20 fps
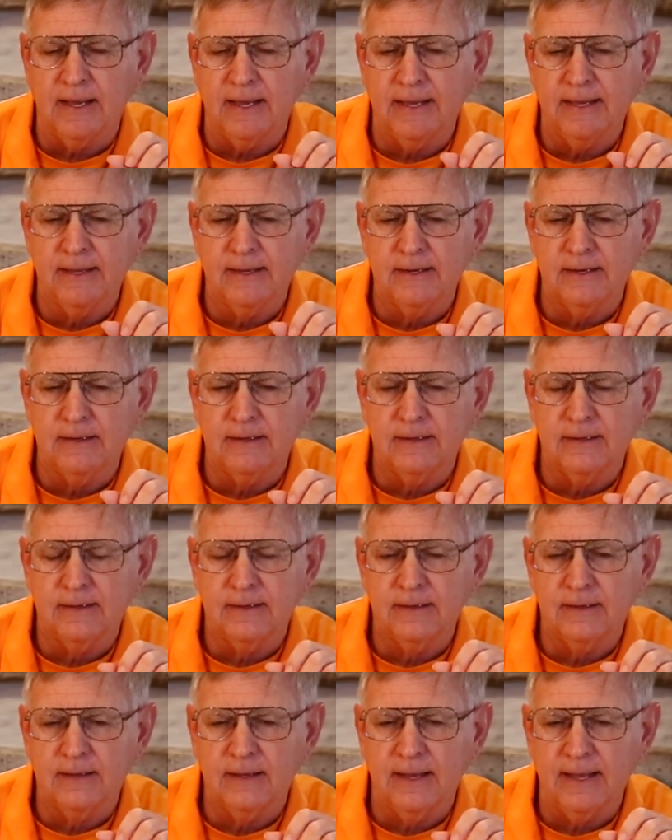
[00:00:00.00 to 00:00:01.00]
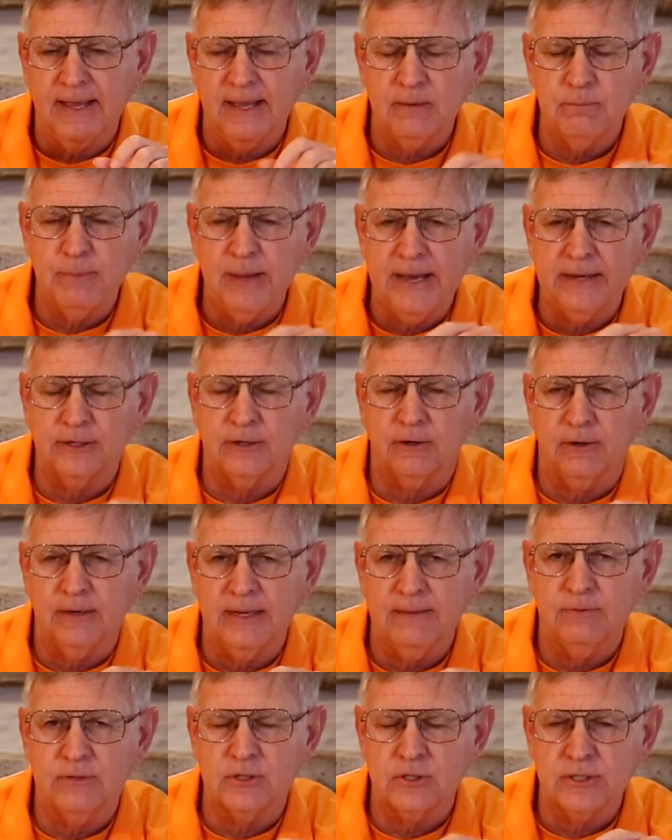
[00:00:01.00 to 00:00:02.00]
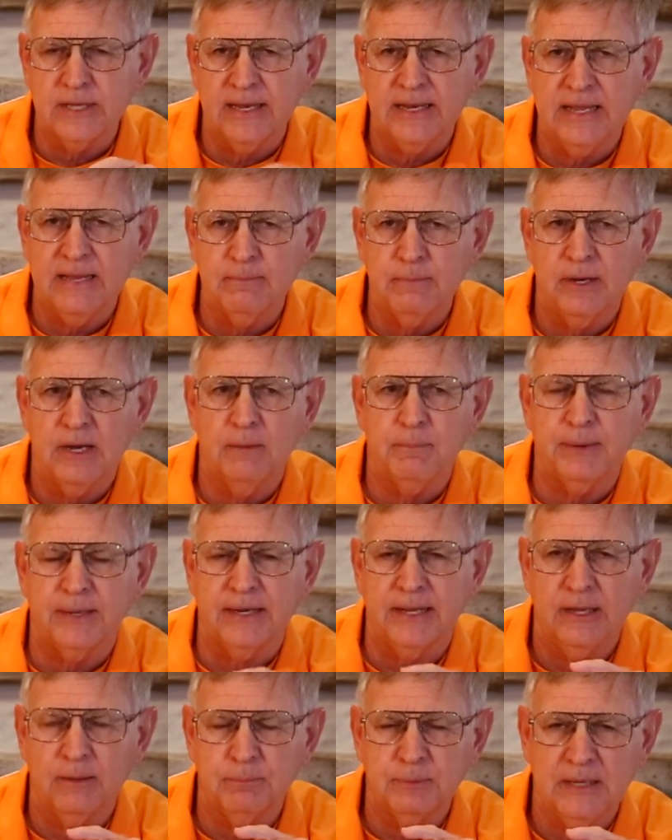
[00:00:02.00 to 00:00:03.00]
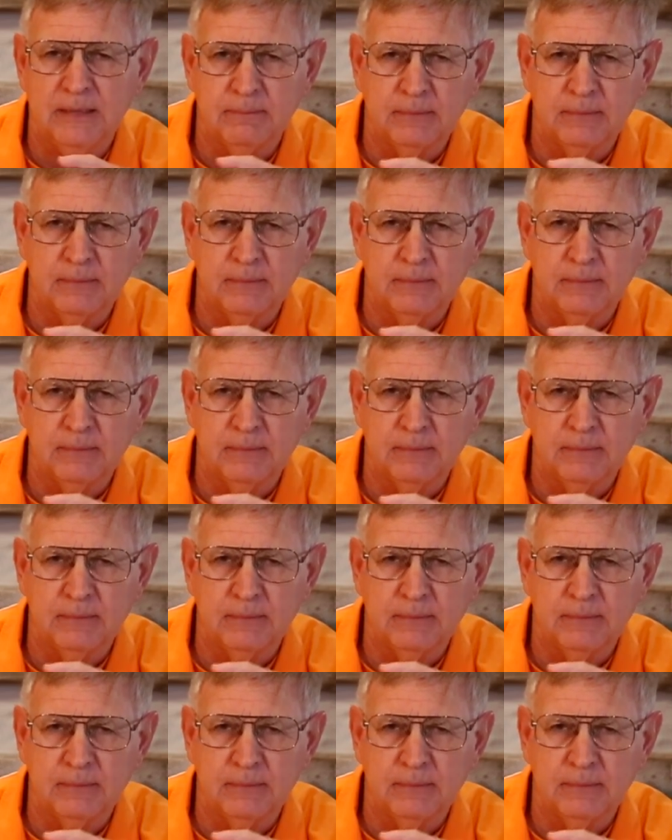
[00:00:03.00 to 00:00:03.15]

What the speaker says: And Ed Beckner even set him up and helped